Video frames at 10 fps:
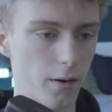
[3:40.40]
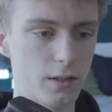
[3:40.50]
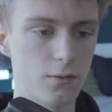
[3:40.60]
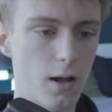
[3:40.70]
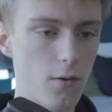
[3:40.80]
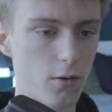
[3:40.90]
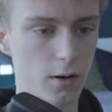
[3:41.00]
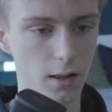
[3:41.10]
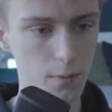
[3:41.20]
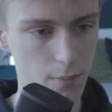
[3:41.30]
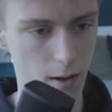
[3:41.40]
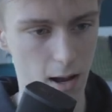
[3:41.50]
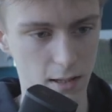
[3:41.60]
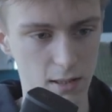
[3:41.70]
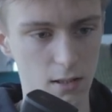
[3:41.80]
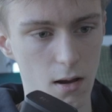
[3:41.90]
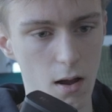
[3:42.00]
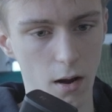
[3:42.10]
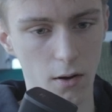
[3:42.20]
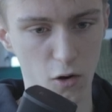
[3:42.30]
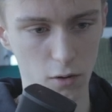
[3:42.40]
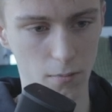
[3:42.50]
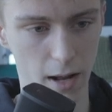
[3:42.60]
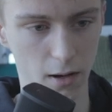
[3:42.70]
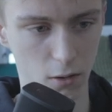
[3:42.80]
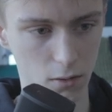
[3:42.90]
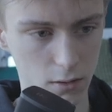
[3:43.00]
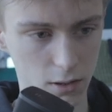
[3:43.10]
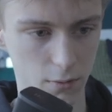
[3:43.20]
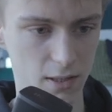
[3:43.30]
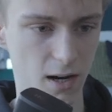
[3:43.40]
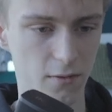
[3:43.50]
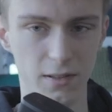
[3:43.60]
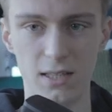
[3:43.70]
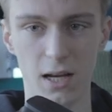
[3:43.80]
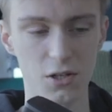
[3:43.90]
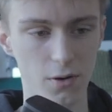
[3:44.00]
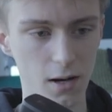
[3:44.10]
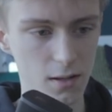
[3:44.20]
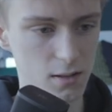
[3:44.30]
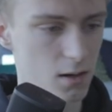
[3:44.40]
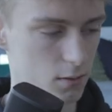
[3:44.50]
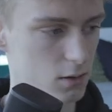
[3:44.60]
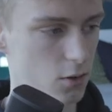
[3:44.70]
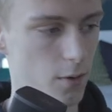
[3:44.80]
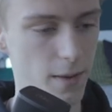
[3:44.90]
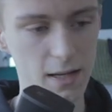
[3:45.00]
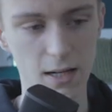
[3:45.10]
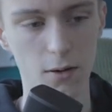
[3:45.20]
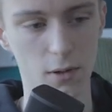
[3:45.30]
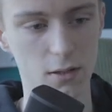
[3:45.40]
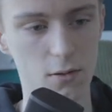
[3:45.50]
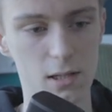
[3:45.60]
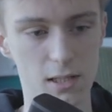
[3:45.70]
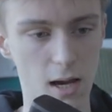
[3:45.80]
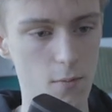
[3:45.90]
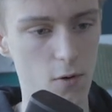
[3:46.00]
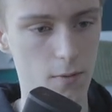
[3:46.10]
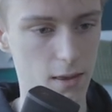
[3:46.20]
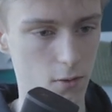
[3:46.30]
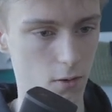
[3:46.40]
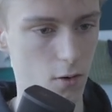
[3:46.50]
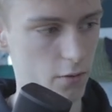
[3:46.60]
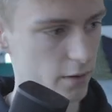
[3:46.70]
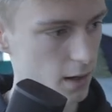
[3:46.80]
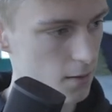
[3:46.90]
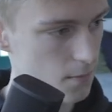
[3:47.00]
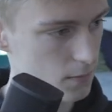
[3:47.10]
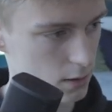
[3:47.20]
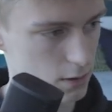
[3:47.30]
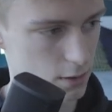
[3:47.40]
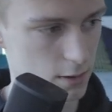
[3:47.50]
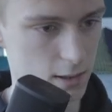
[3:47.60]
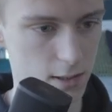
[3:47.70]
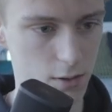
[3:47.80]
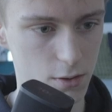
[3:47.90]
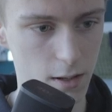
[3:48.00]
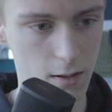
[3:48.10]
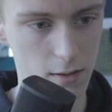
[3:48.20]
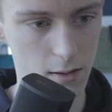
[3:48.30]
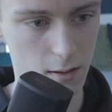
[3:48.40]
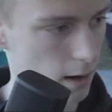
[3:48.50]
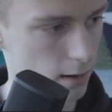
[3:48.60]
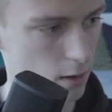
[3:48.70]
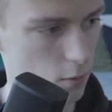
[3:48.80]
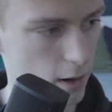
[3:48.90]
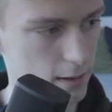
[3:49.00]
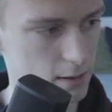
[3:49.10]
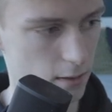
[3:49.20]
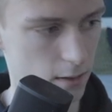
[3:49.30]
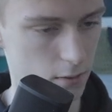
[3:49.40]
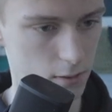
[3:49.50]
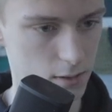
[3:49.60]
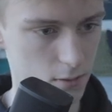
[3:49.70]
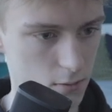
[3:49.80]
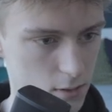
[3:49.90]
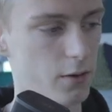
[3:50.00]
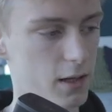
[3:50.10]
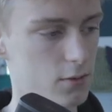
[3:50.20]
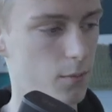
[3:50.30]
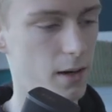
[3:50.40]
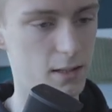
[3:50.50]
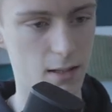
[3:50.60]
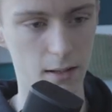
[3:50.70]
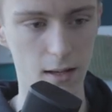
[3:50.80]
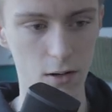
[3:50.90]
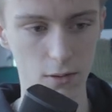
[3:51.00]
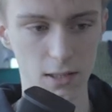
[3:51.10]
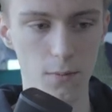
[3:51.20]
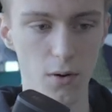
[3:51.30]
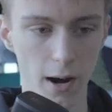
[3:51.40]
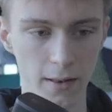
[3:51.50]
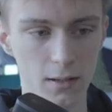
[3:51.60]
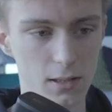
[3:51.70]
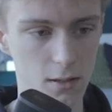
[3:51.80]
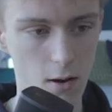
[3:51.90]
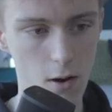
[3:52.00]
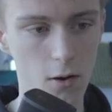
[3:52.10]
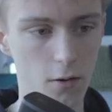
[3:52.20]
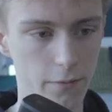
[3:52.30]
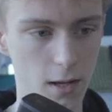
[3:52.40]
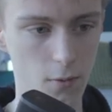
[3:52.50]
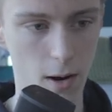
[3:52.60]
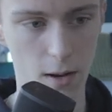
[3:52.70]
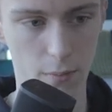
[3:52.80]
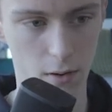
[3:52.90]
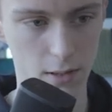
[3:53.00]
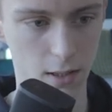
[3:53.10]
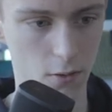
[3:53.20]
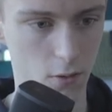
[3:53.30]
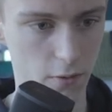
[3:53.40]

Alright, so now our clip has not many colors, so it's kind of desaturated. So we basically want to do the same with our overlay. So let's just desaturate it, and the white's a little too. So this will basically decrease the brightness of the white parts in your